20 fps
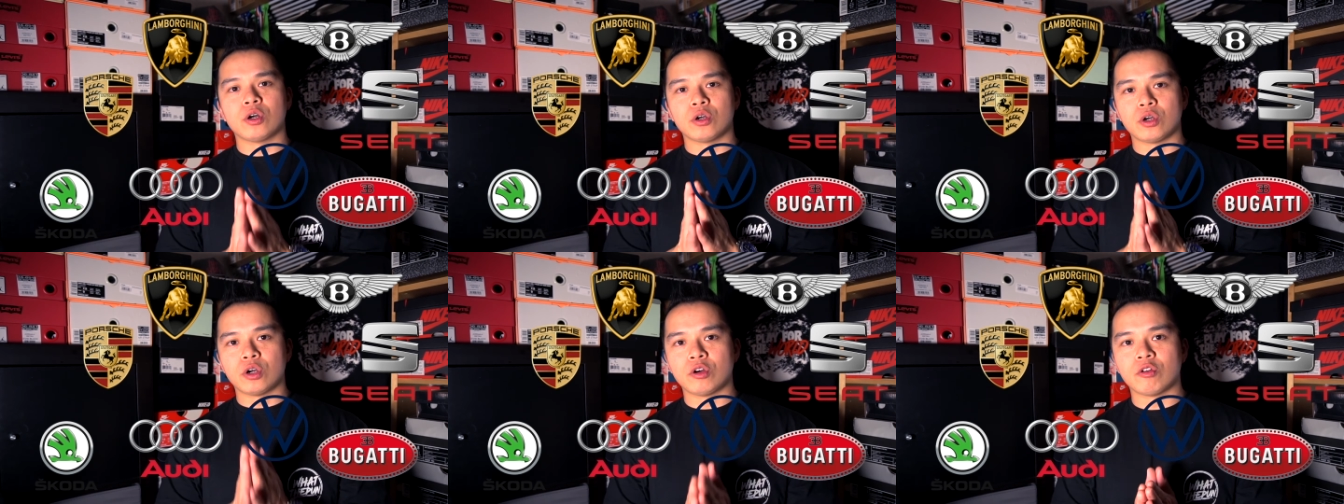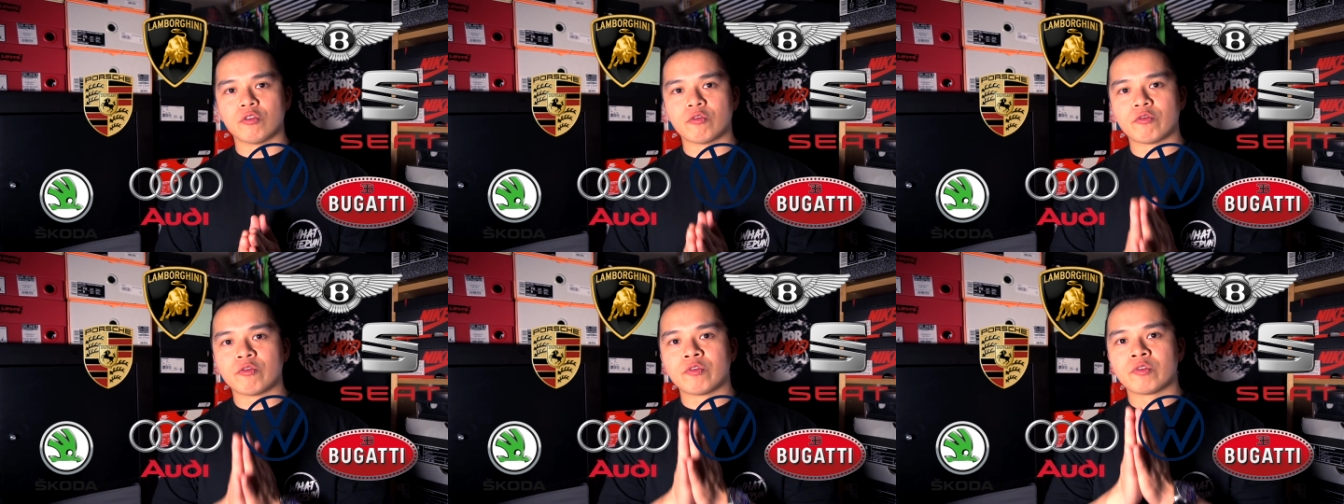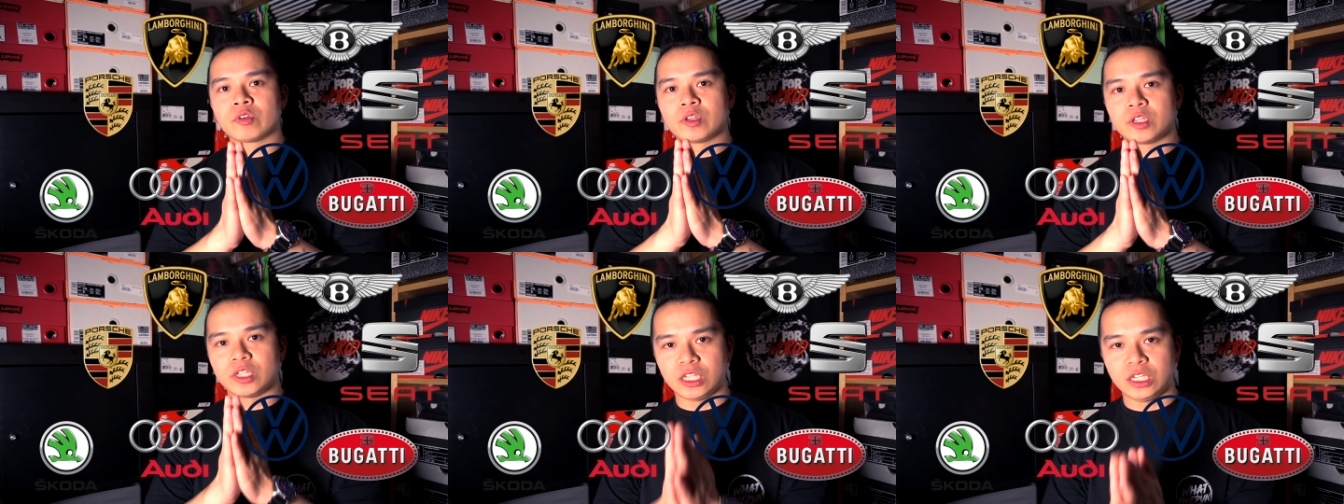of
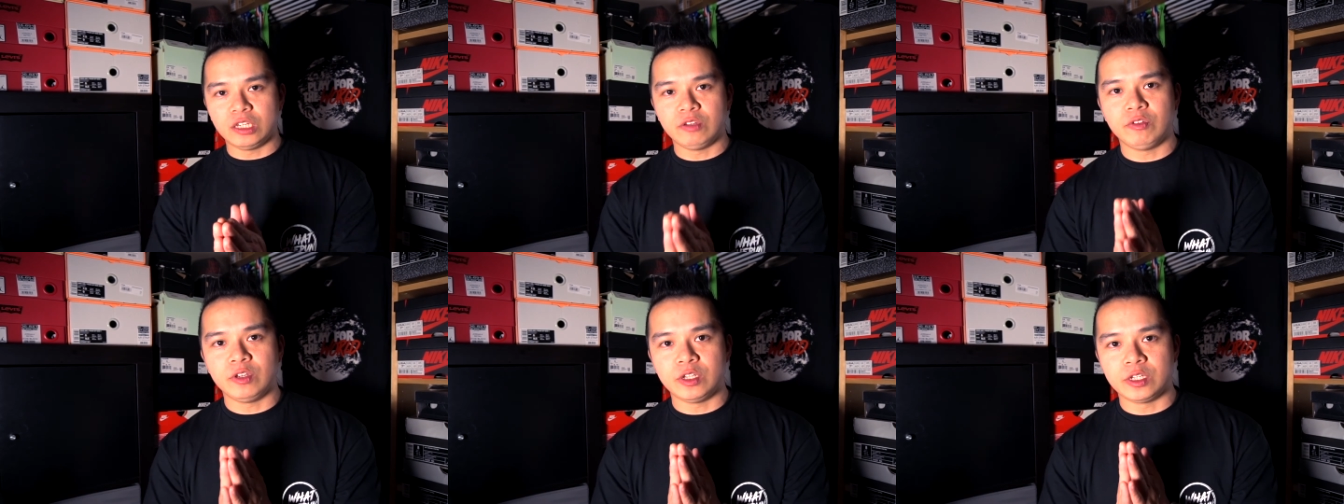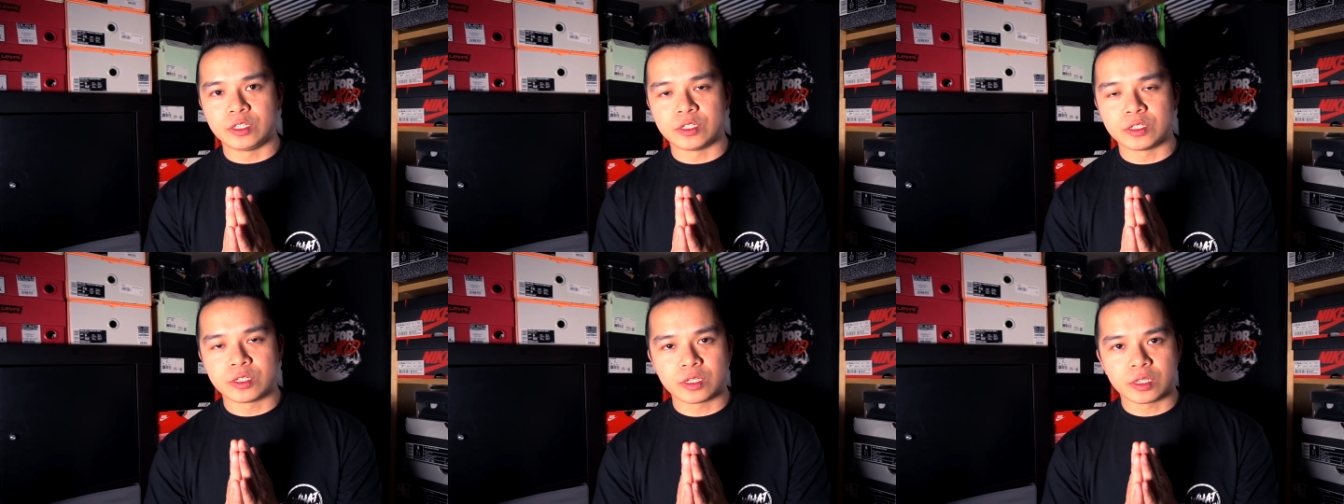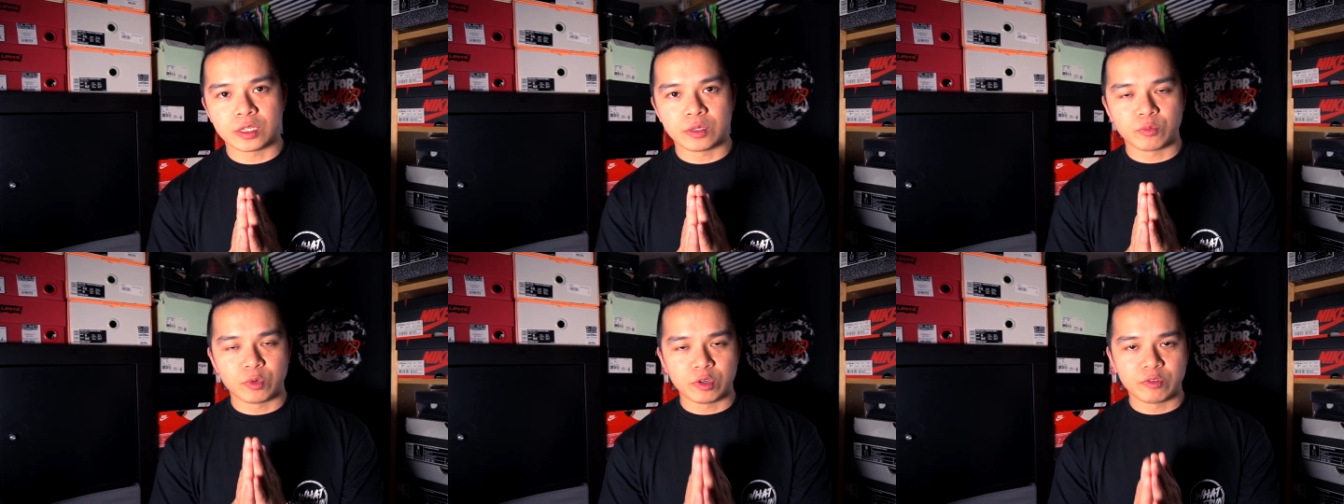EVs
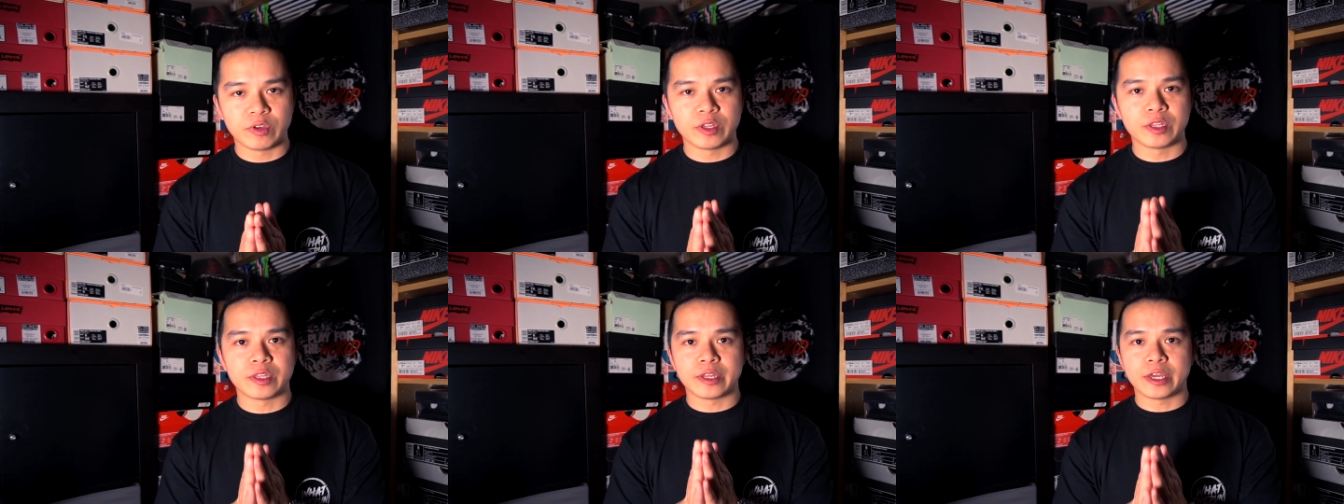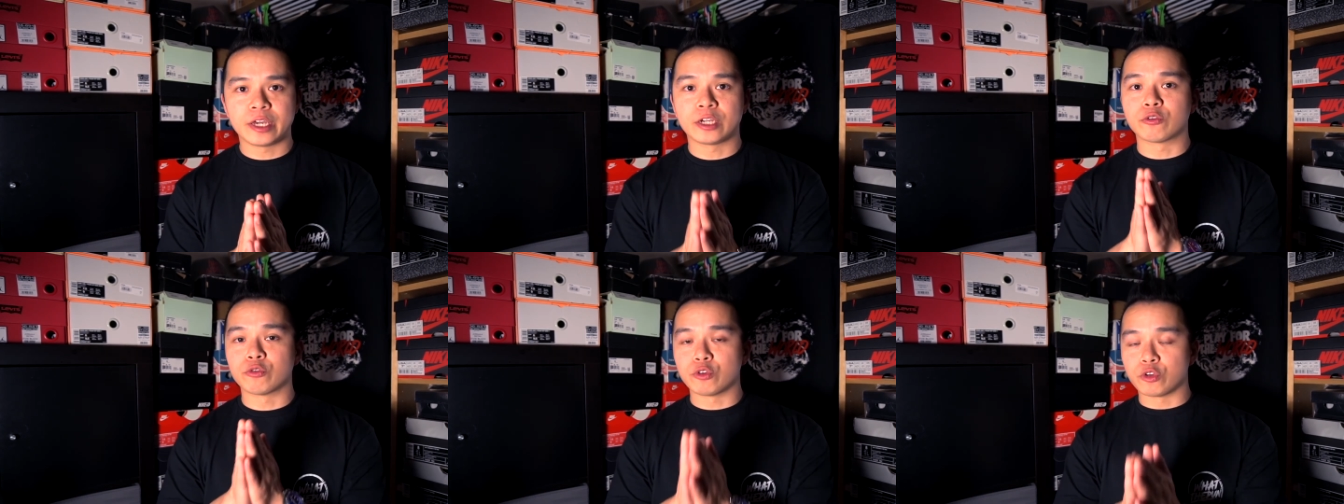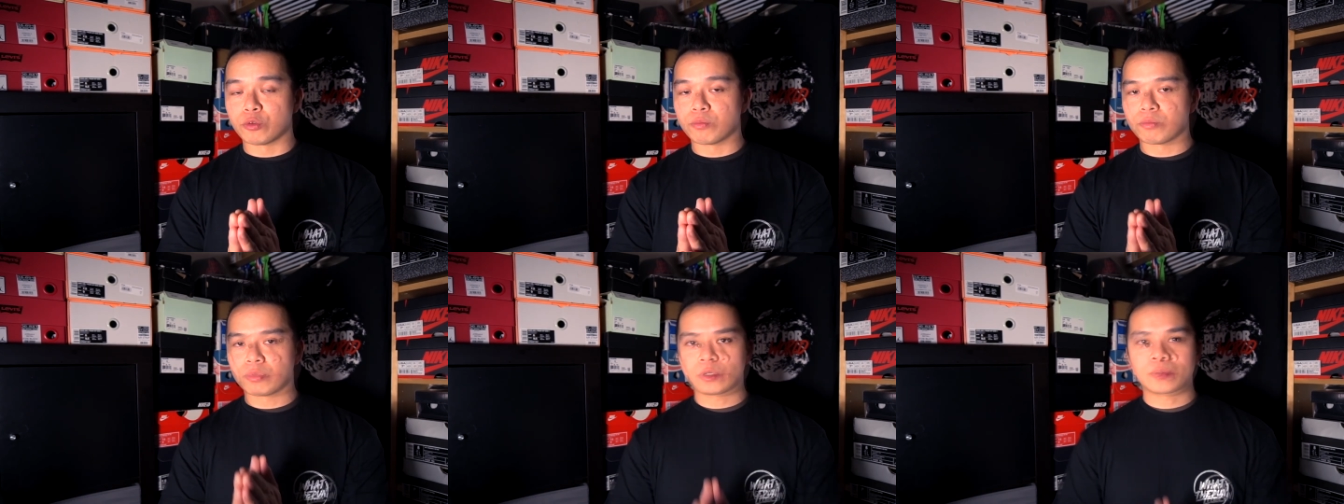within their
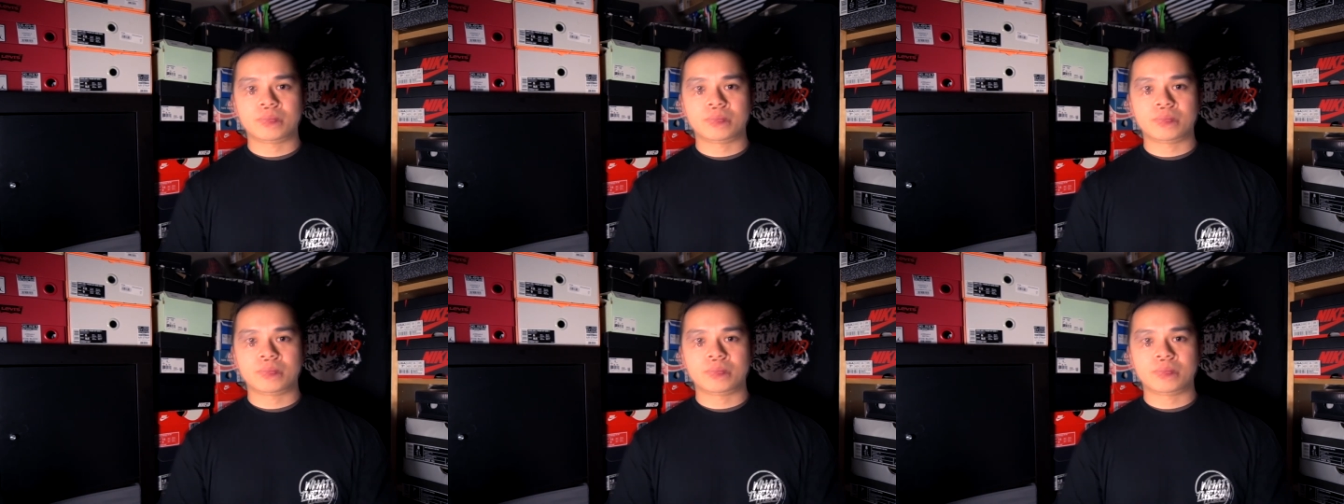group.